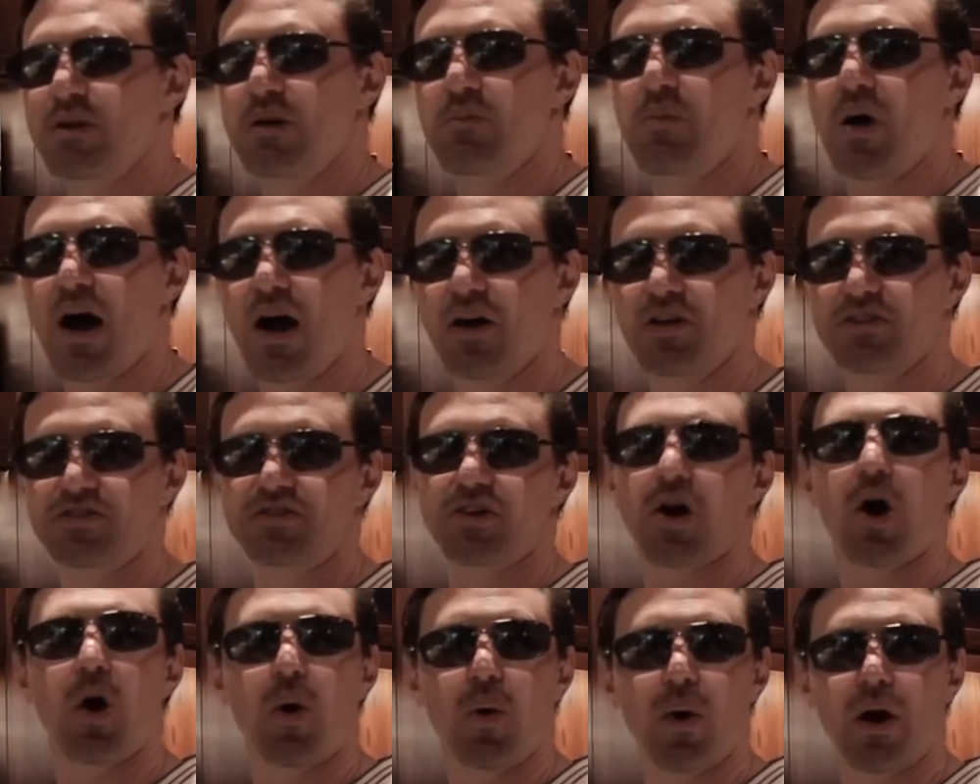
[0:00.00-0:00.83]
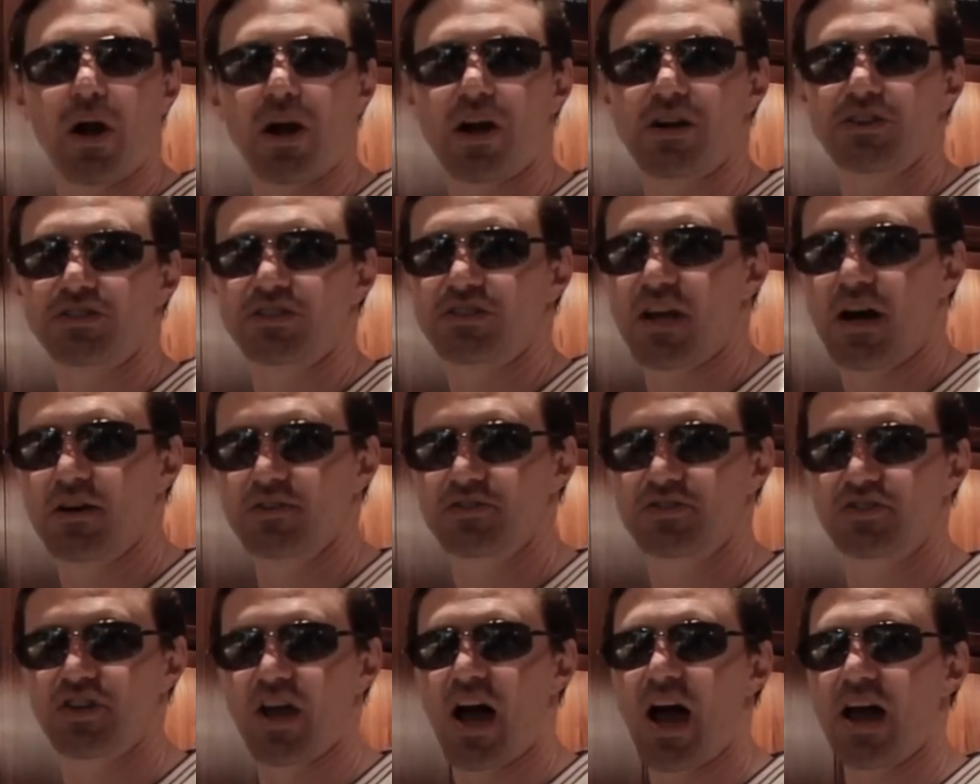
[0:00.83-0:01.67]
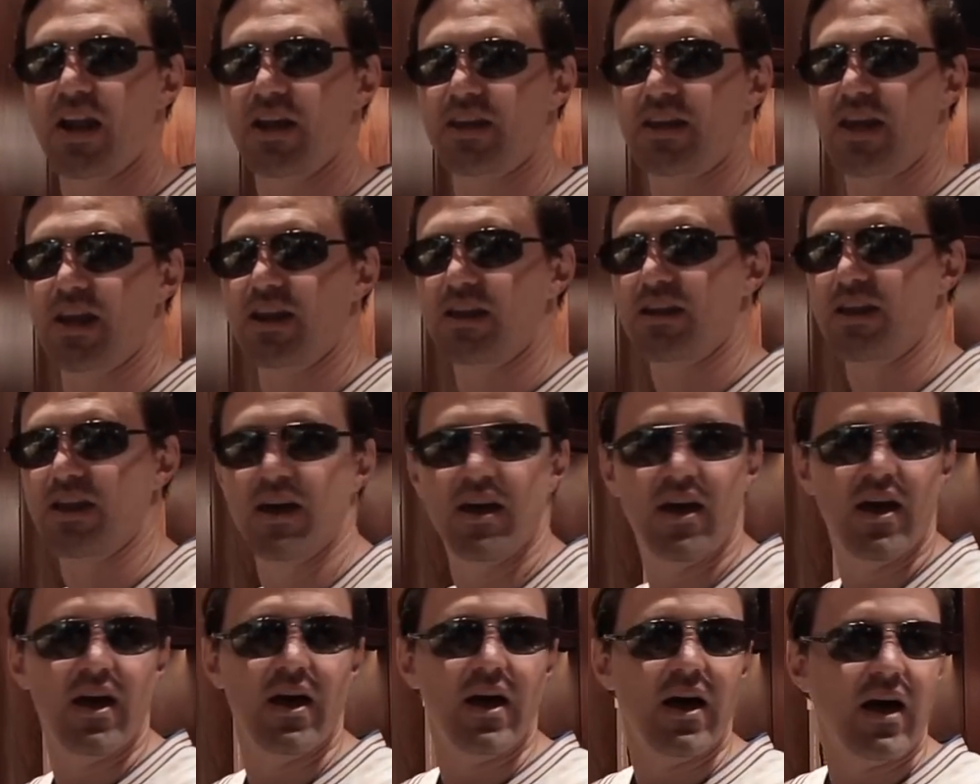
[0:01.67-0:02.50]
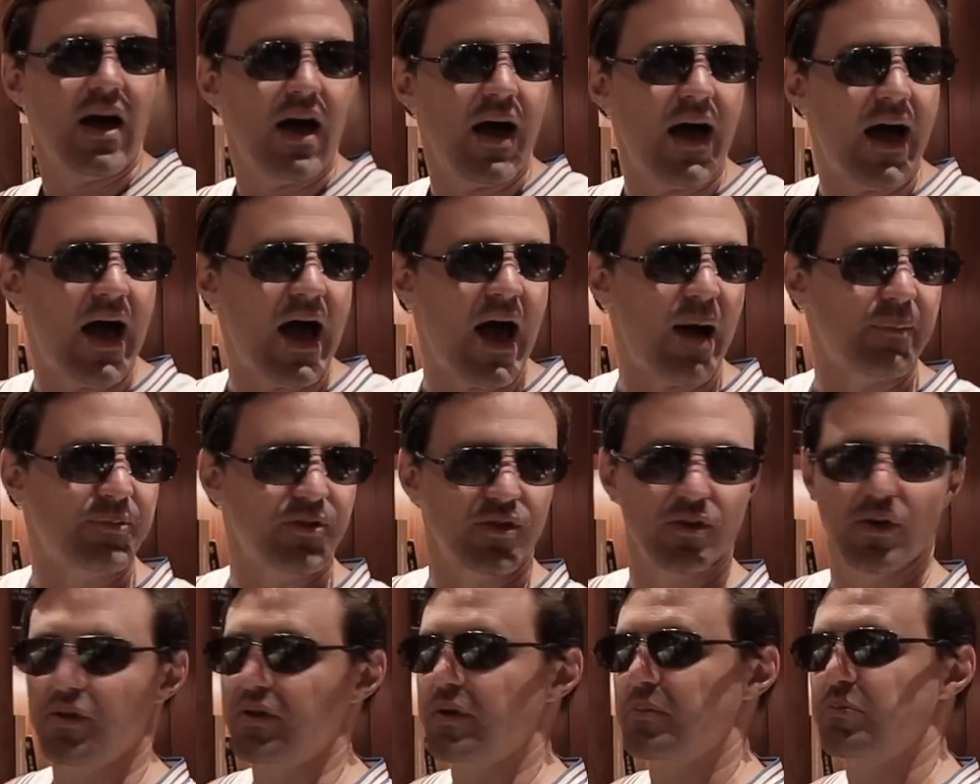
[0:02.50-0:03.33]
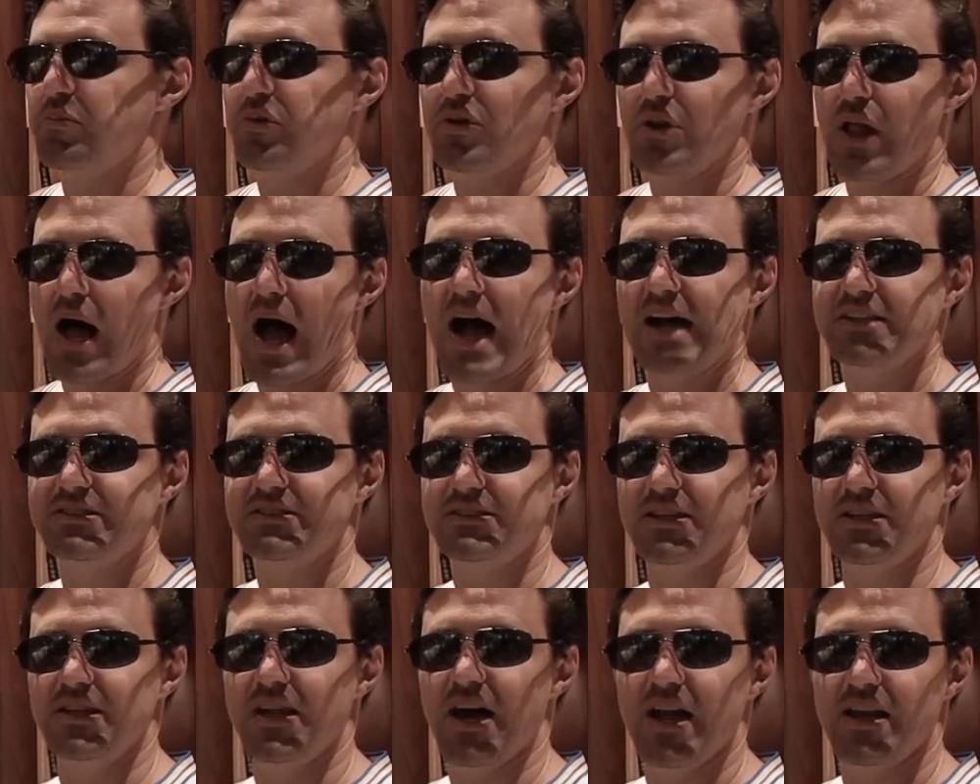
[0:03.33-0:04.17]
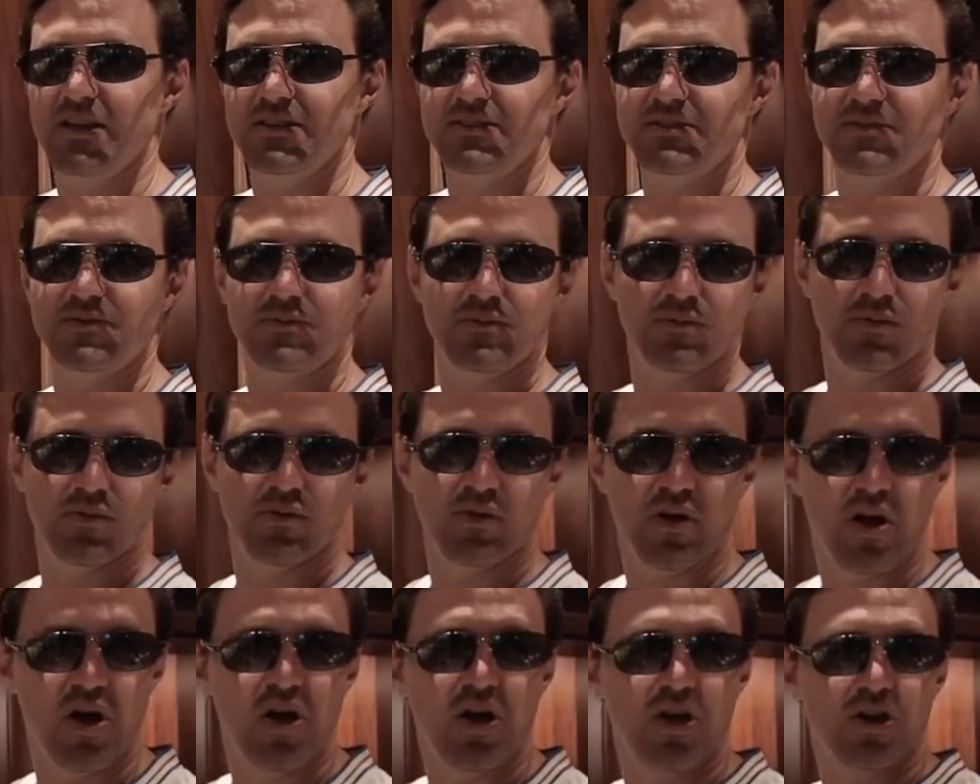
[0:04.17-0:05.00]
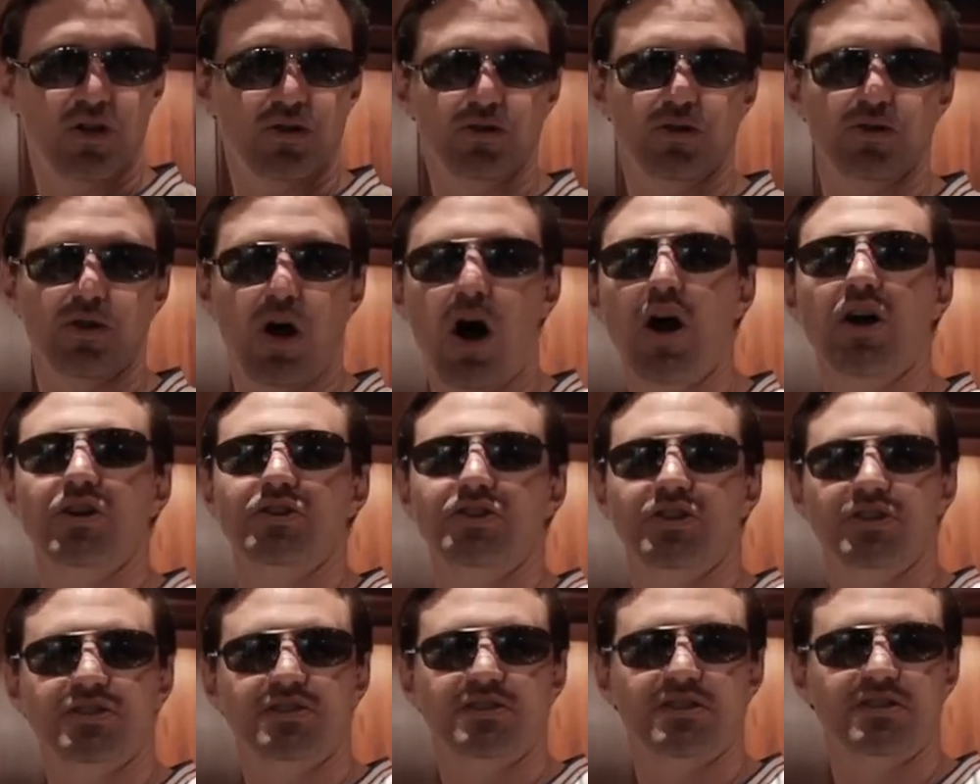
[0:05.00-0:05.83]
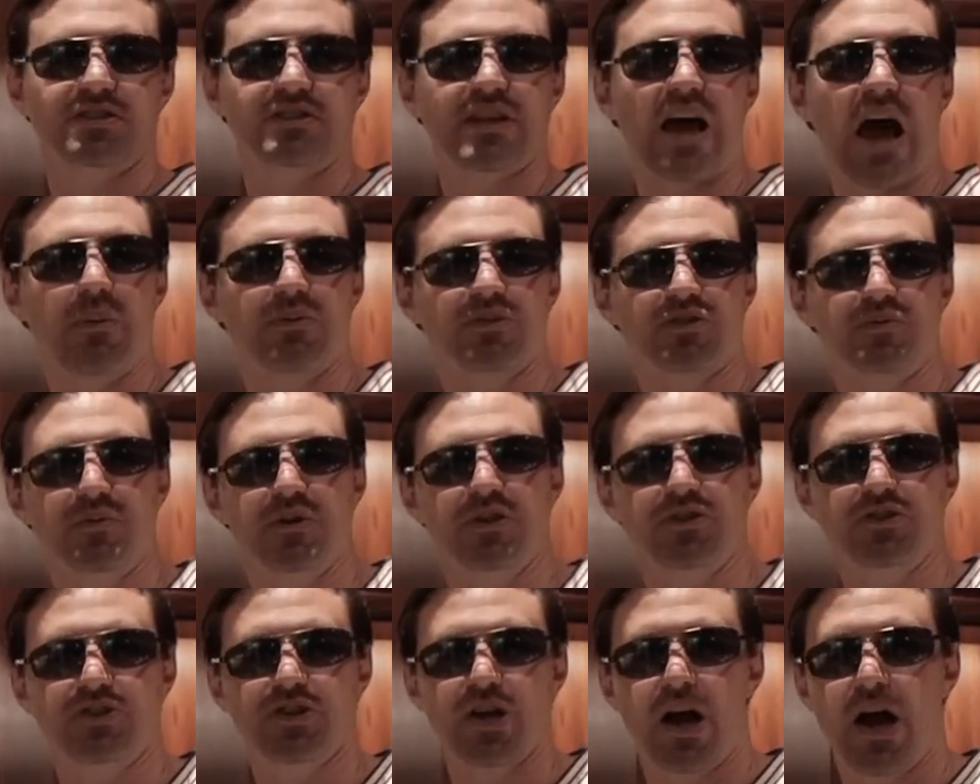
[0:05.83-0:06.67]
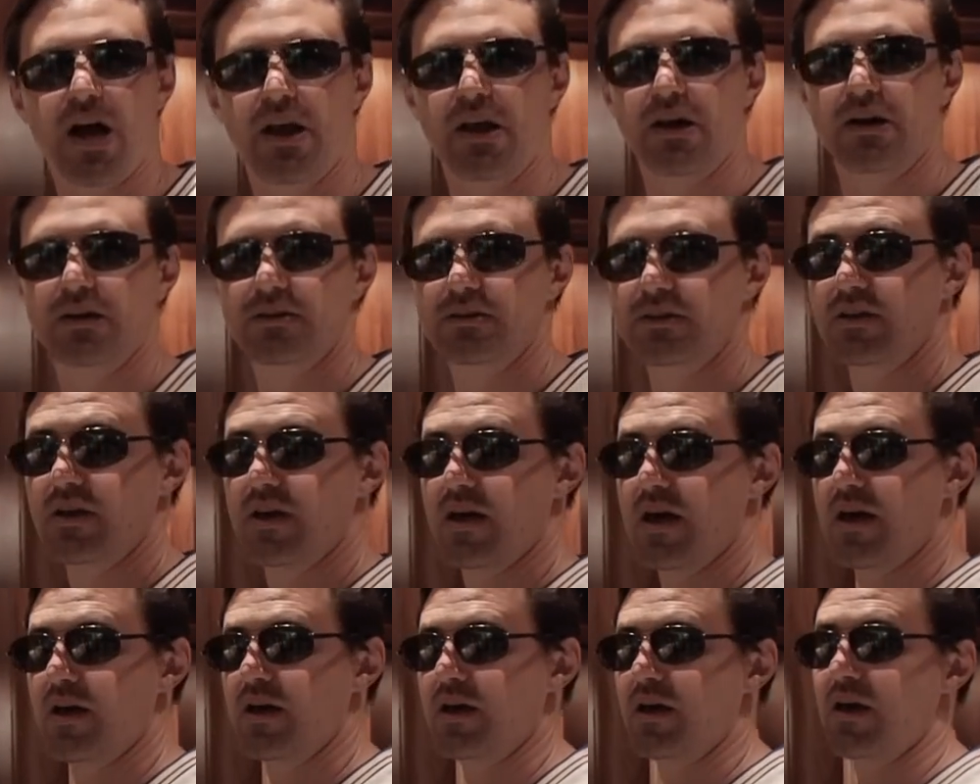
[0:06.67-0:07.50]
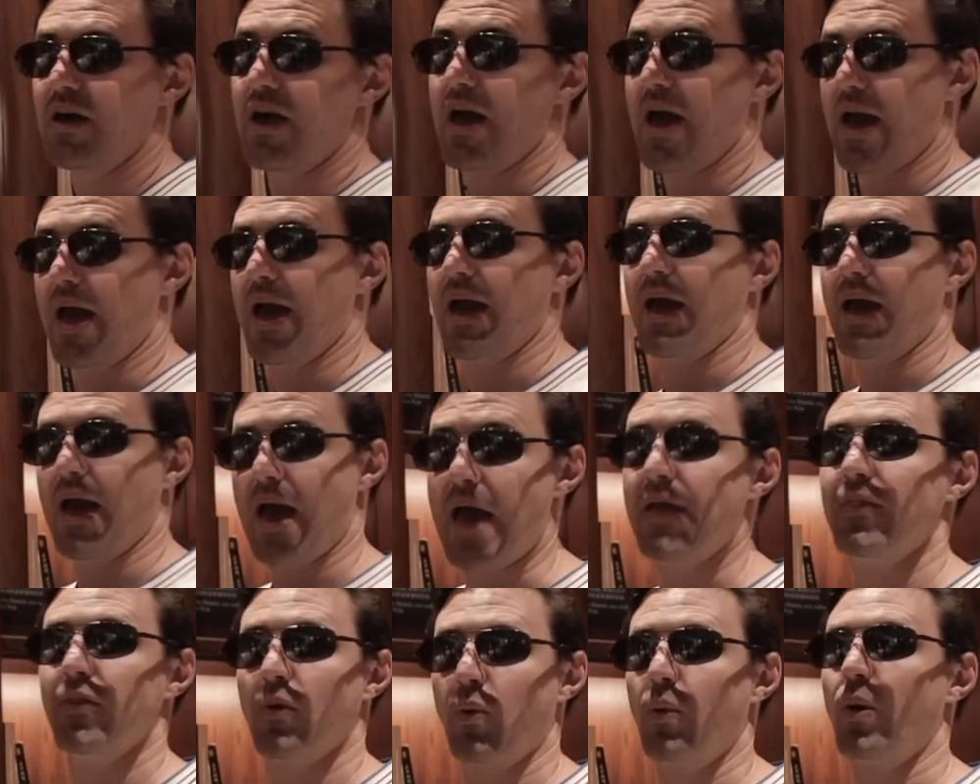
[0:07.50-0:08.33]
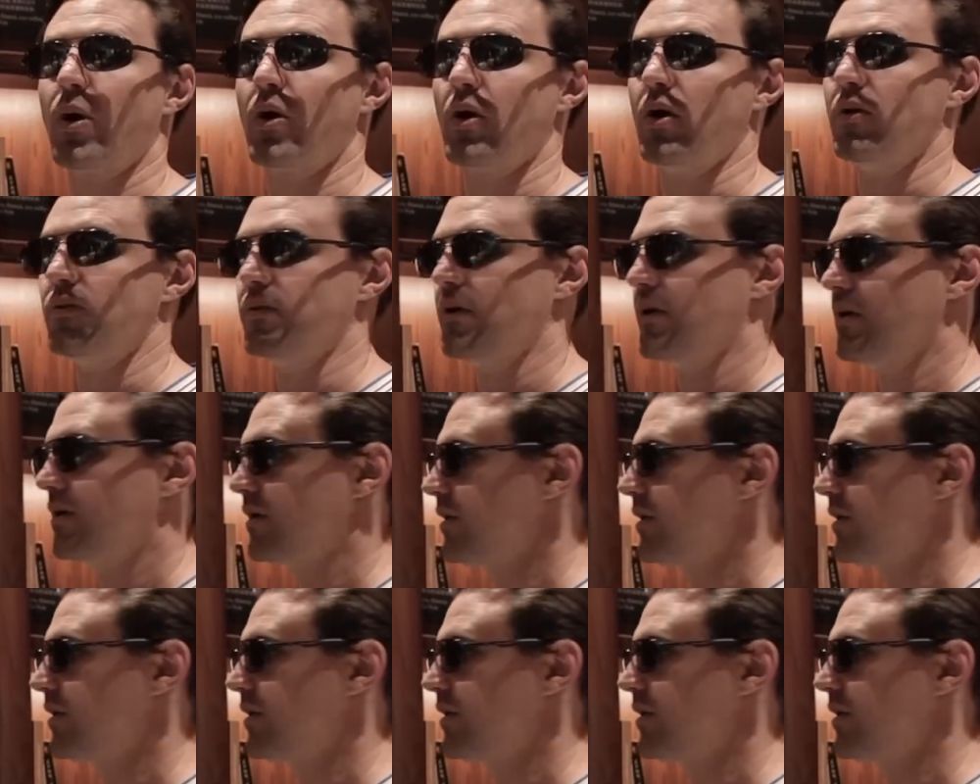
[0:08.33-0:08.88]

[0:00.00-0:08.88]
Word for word: Meanwhile, his co-workers is out in China getting absolutely blasted at his largest establishment in China and the world.